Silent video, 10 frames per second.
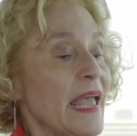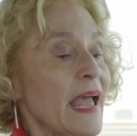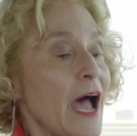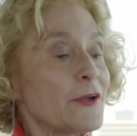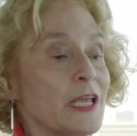
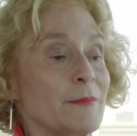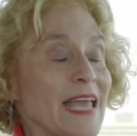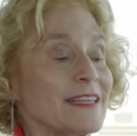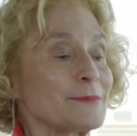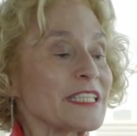How do you
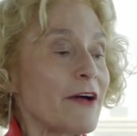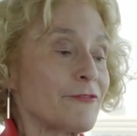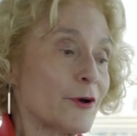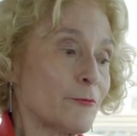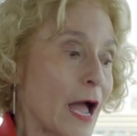make them
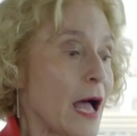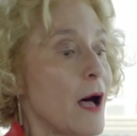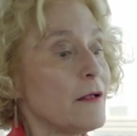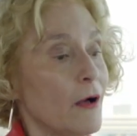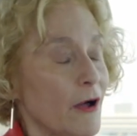suffer?
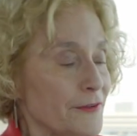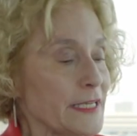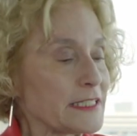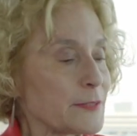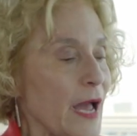Well,
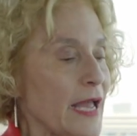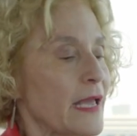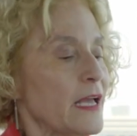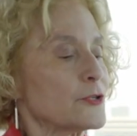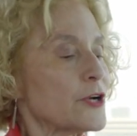often it's by
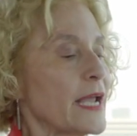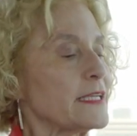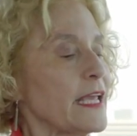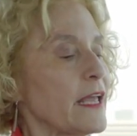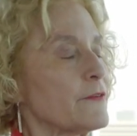
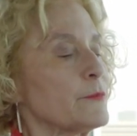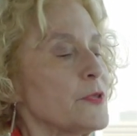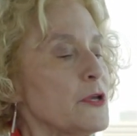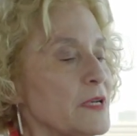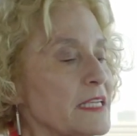trying to get a
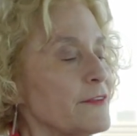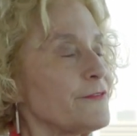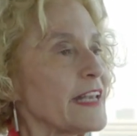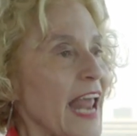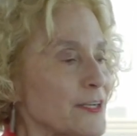
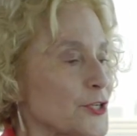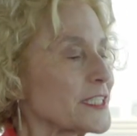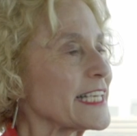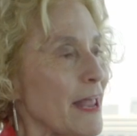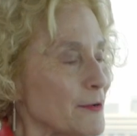punitive
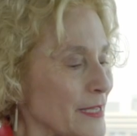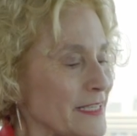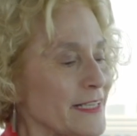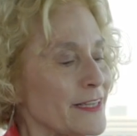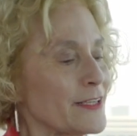financial
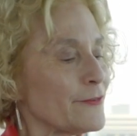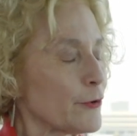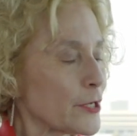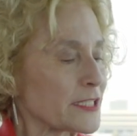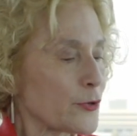settlement in the
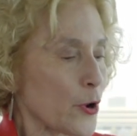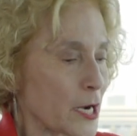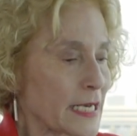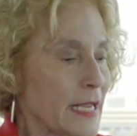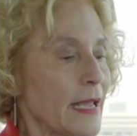divorce
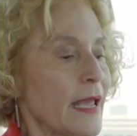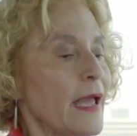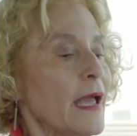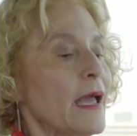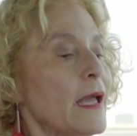court.
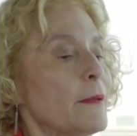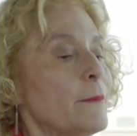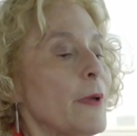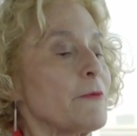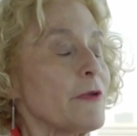
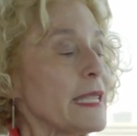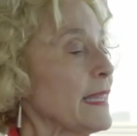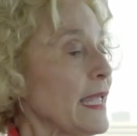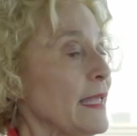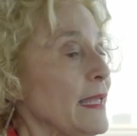But
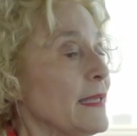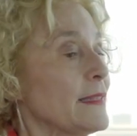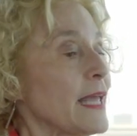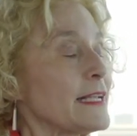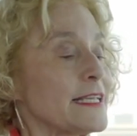really,
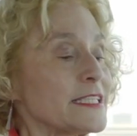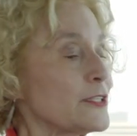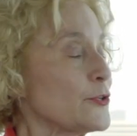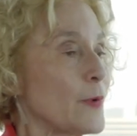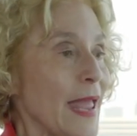that
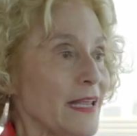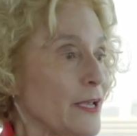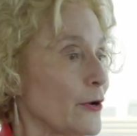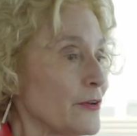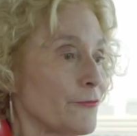doesn't do any
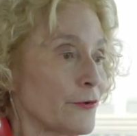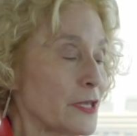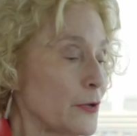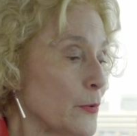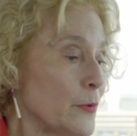good for
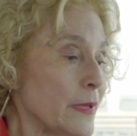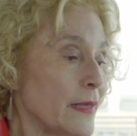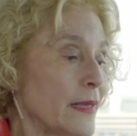you.